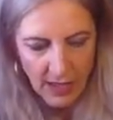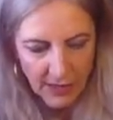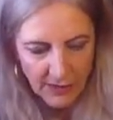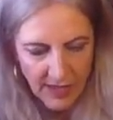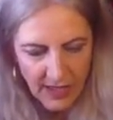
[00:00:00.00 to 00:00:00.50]

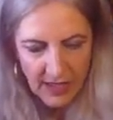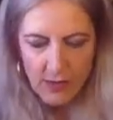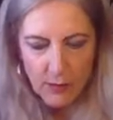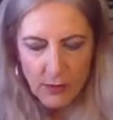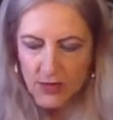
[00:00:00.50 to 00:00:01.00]
I
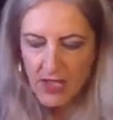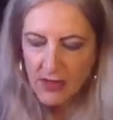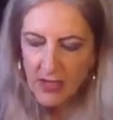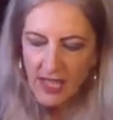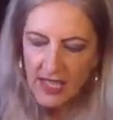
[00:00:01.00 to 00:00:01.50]
think
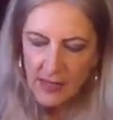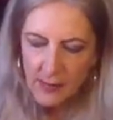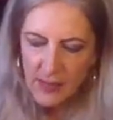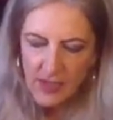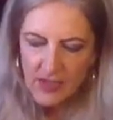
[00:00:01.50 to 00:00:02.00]
also here,
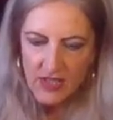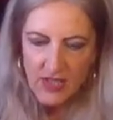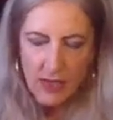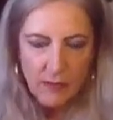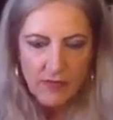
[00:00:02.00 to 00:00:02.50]
because
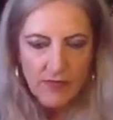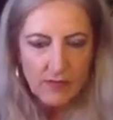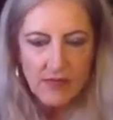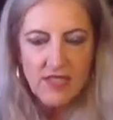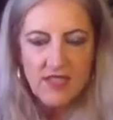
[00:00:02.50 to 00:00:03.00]

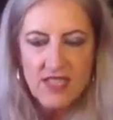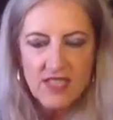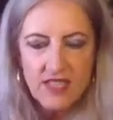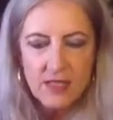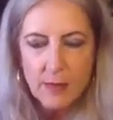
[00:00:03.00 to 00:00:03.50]
this
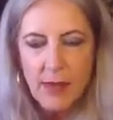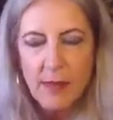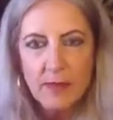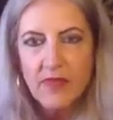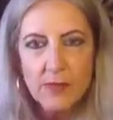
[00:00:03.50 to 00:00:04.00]
is
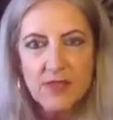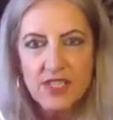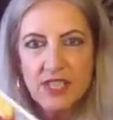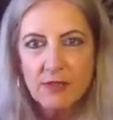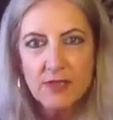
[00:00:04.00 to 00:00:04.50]
about the
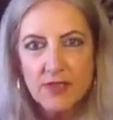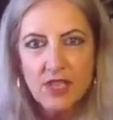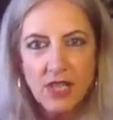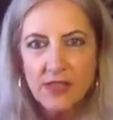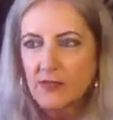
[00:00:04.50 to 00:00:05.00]
material
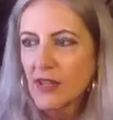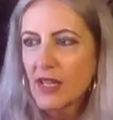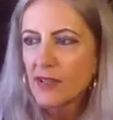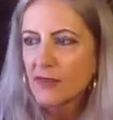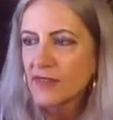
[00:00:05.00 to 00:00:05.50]
side of
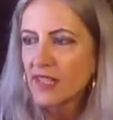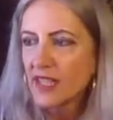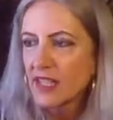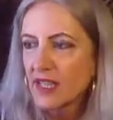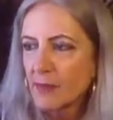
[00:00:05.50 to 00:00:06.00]
life,
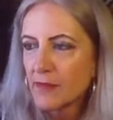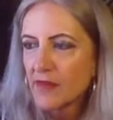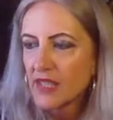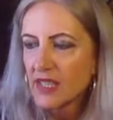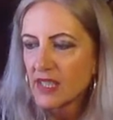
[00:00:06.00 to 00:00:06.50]
the
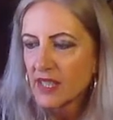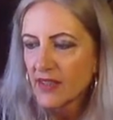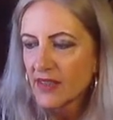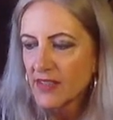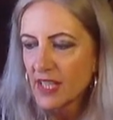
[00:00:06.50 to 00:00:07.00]

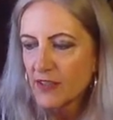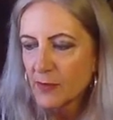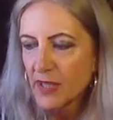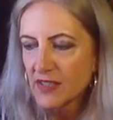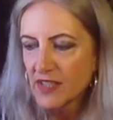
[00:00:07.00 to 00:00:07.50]
Ten
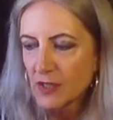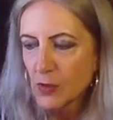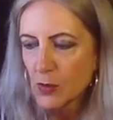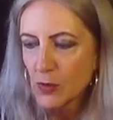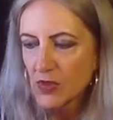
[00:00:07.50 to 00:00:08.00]
of
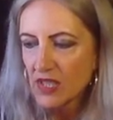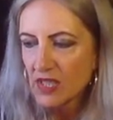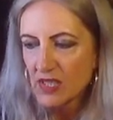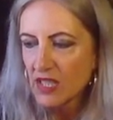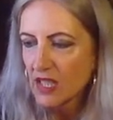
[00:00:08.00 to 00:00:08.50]
Pentacles,
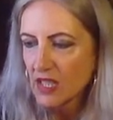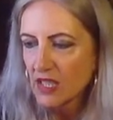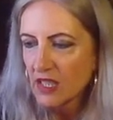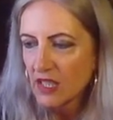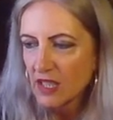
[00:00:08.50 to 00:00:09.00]
and
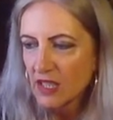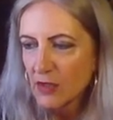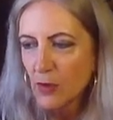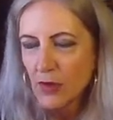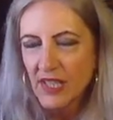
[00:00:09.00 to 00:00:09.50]

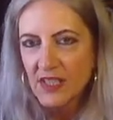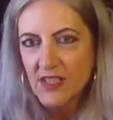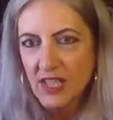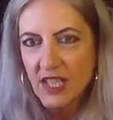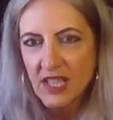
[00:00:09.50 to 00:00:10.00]
your
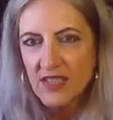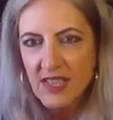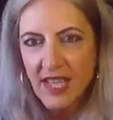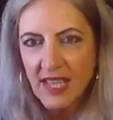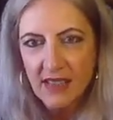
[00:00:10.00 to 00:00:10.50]
energy
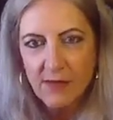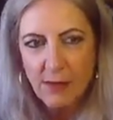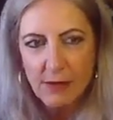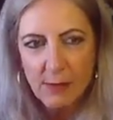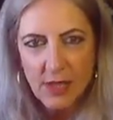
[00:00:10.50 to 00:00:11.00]
is here
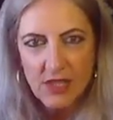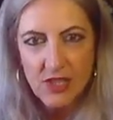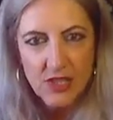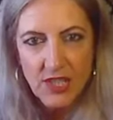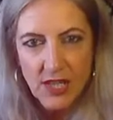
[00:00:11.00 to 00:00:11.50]
very
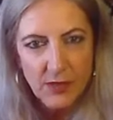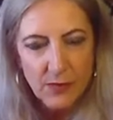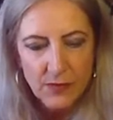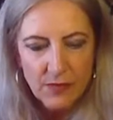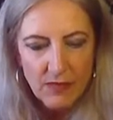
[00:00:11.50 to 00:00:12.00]
much
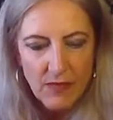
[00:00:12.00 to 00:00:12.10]
so.